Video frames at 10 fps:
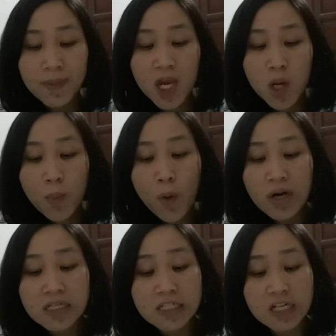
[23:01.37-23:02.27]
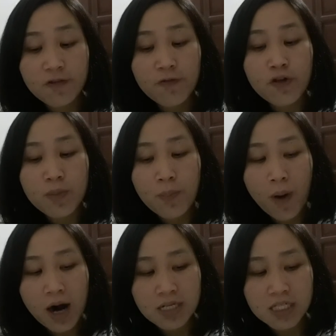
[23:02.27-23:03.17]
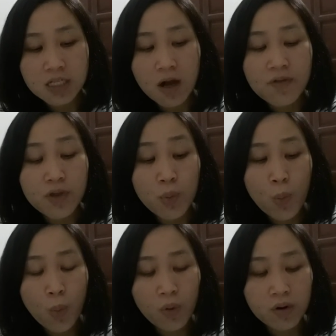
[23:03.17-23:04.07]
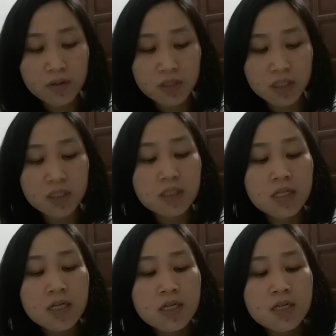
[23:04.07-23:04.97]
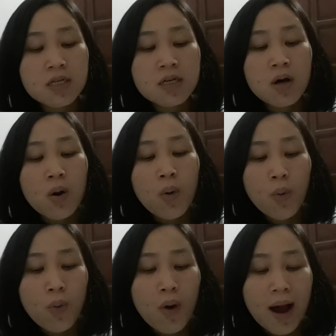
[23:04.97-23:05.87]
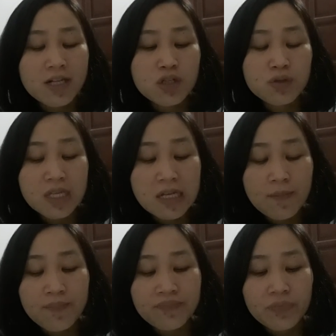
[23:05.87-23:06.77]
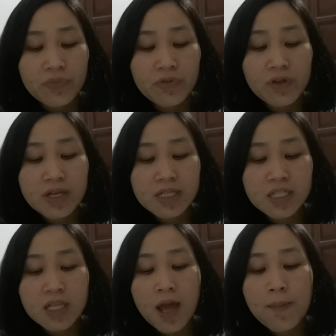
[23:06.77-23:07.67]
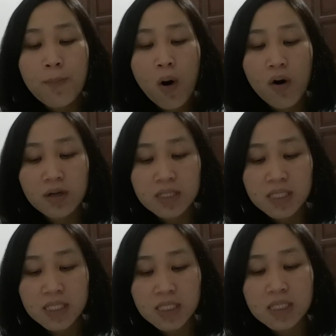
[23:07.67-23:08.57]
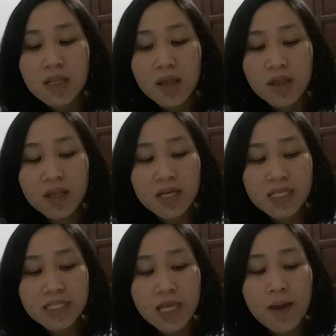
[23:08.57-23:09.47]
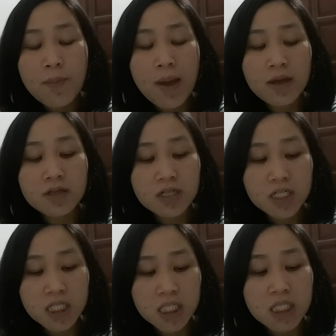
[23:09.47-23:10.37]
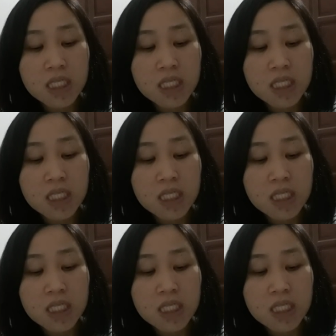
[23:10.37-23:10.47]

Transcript: people in different parts of the world who are using these same patterns, these same methods,